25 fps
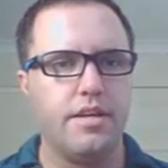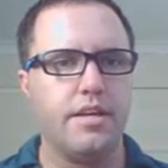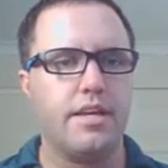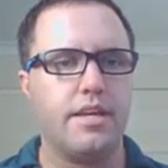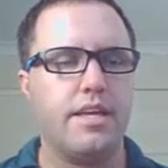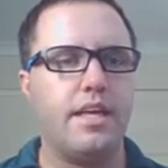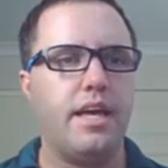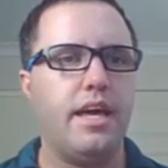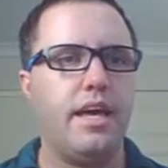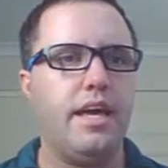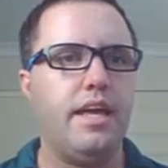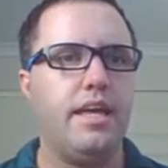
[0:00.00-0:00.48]

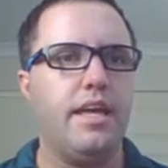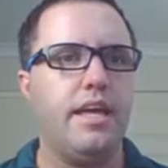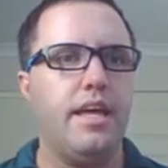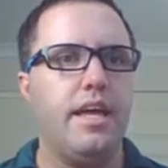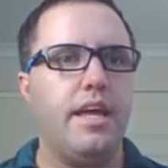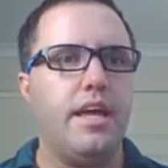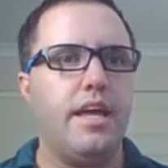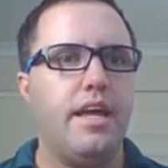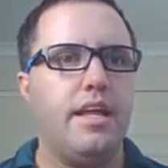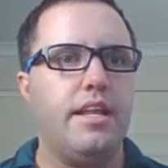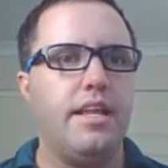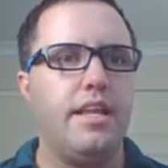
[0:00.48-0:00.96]
Okay,
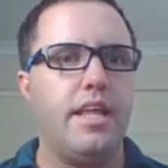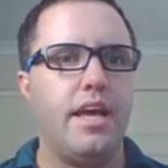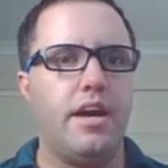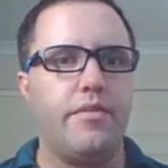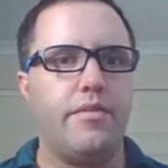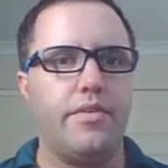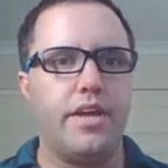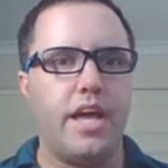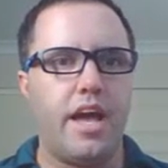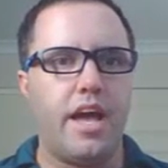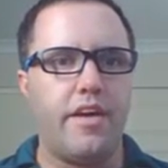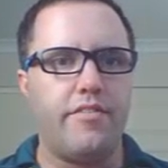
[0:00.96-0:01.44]

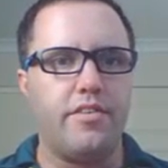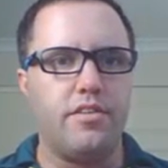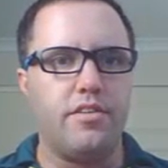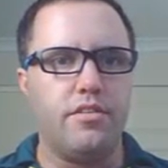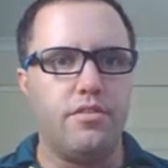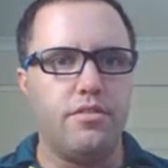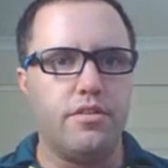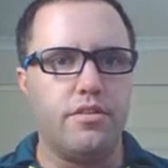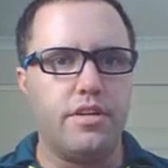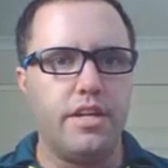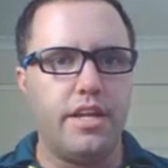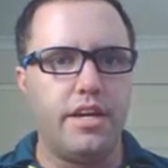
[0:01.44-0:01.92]
now we have a
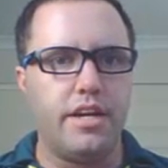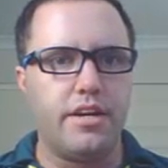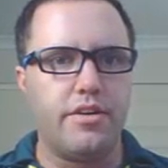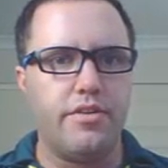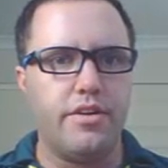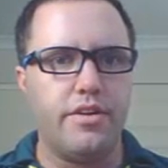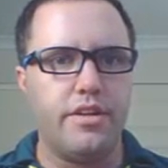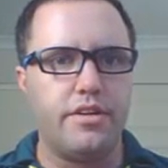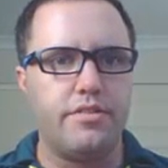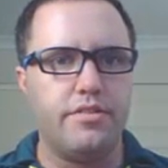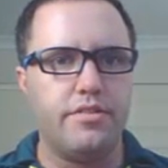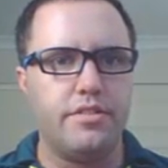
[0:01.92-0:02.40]
look at our
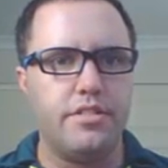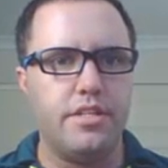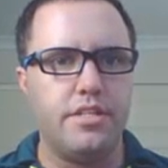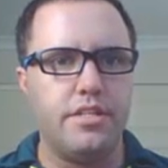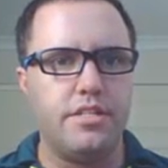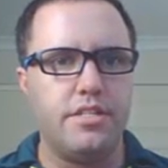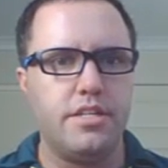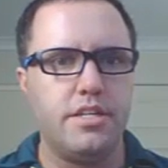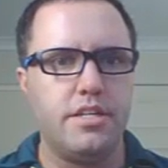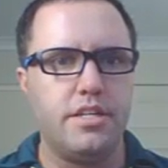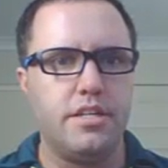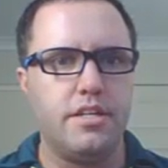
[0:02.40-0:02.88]
critical
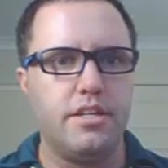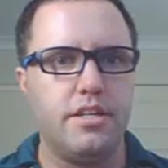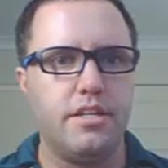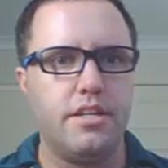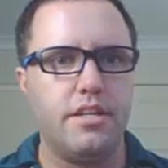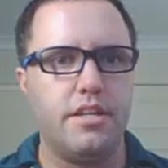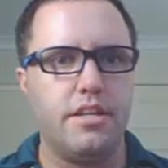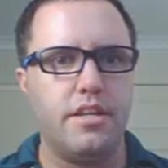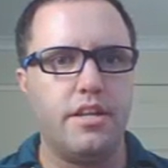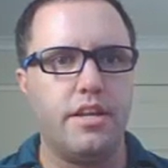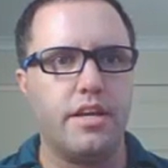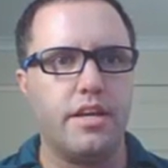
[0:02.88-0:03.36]
digit.
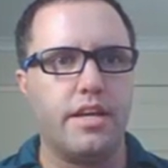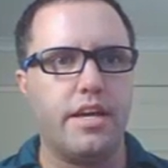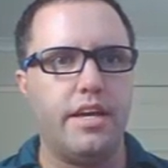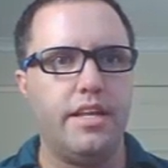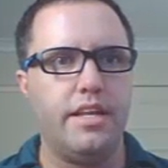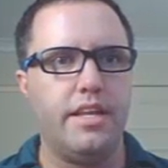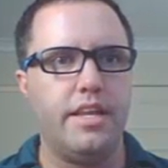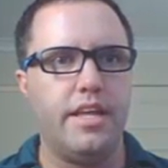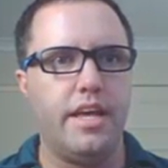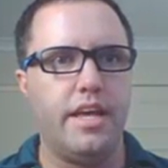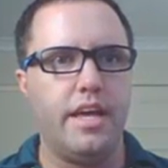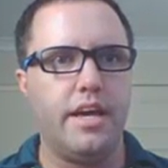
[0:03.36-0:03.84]
Okay,
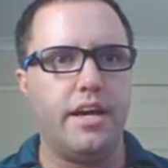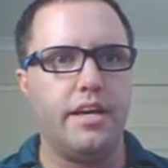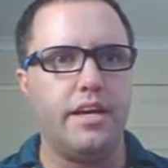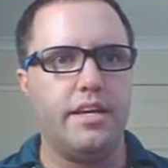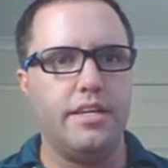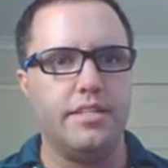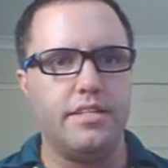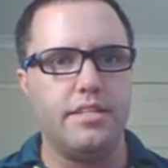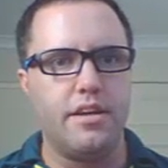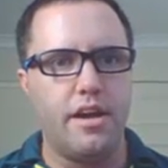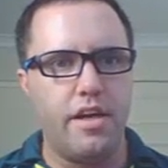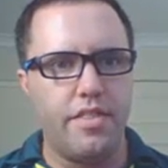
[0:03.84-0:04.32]
now
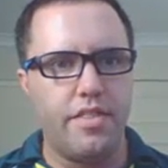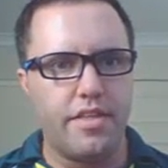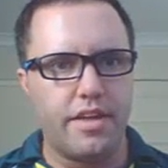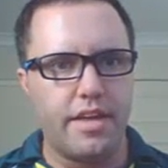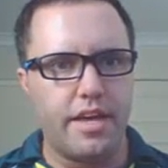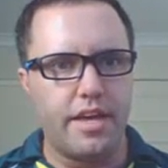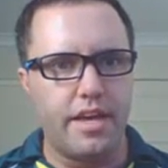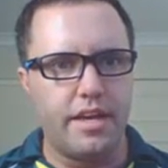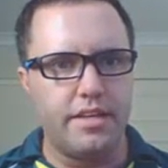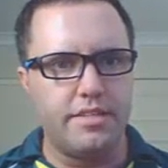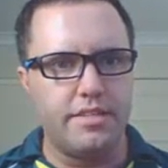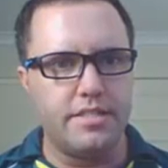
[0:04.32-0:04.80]
here's our other
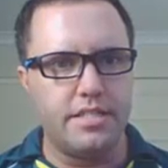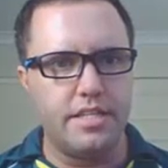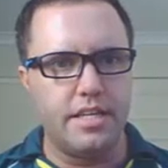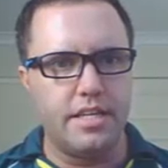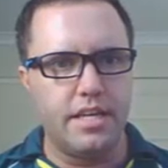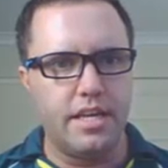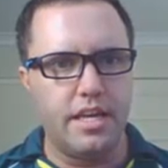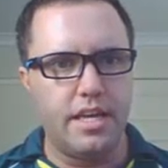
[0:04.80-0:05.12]
case.